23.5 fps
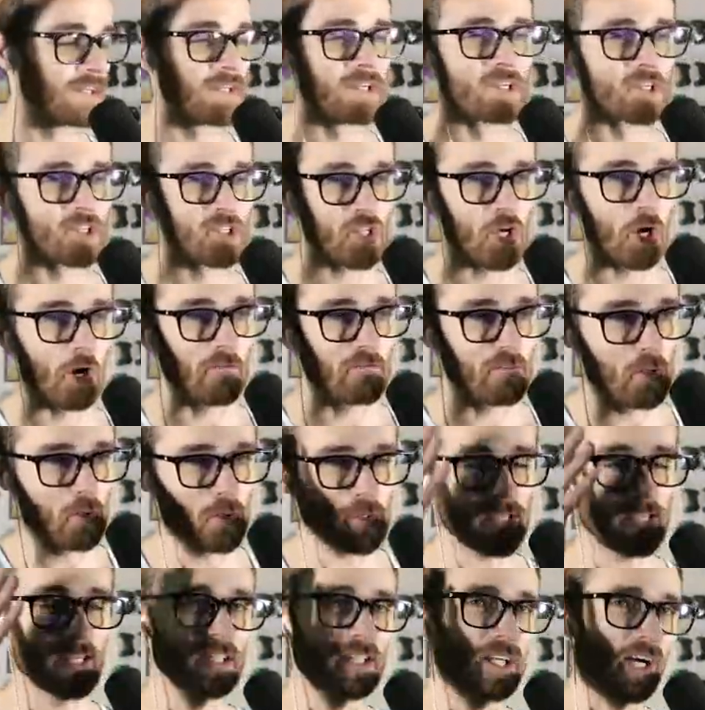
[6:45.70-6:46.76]
so if you
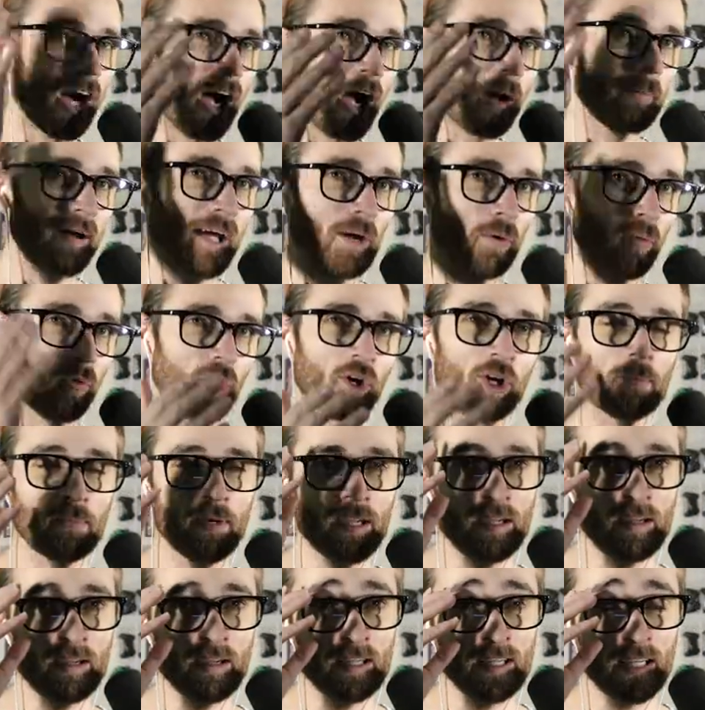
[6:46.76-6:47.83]
get caught by
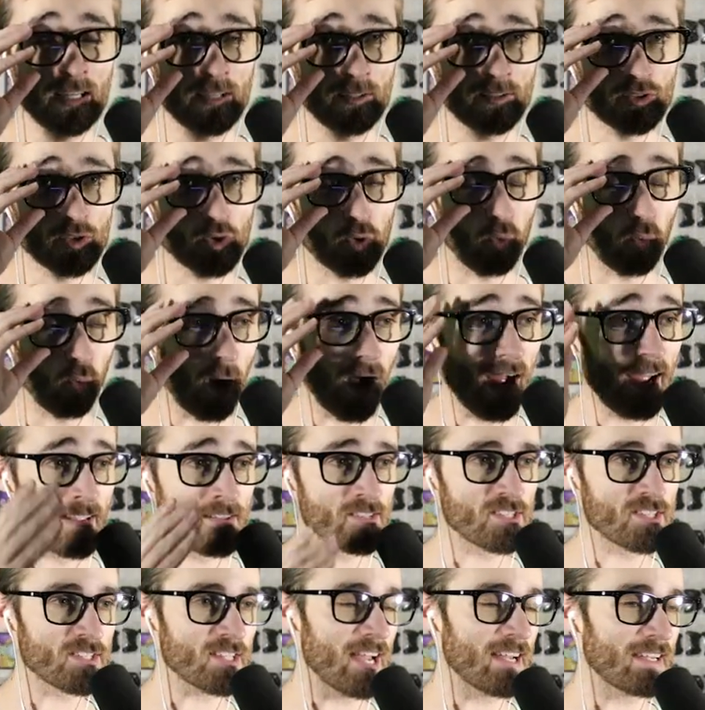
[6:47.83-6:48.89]
Wormy
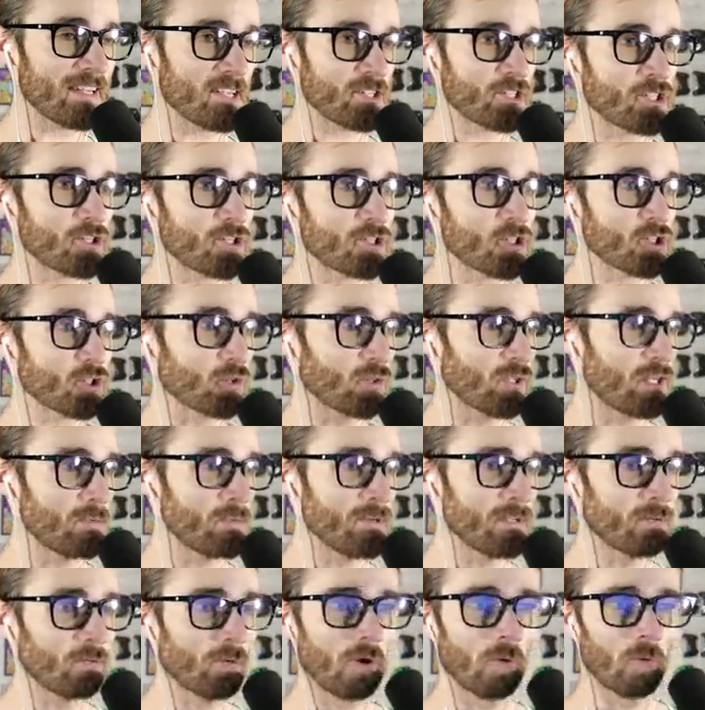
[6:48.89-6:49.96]
twice, I guess your
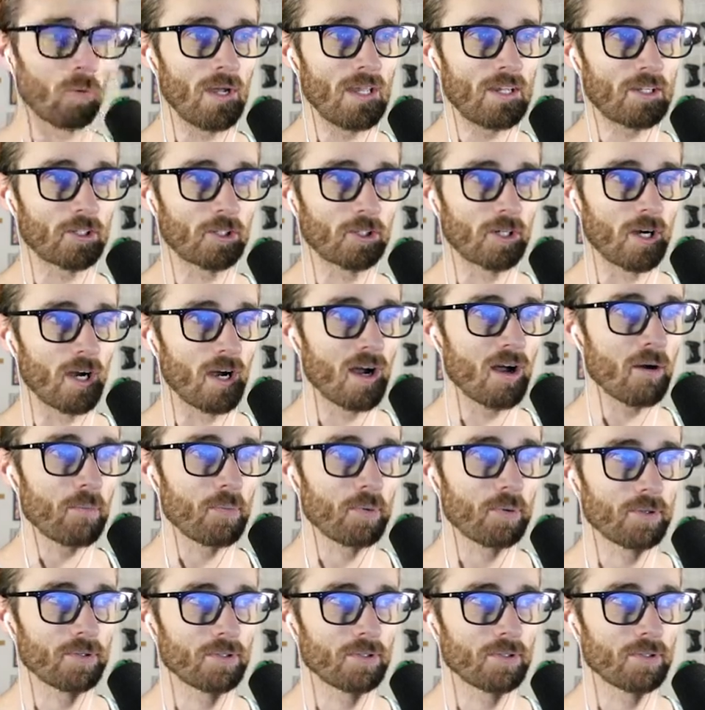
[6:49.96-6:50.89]
screaming will wake her up?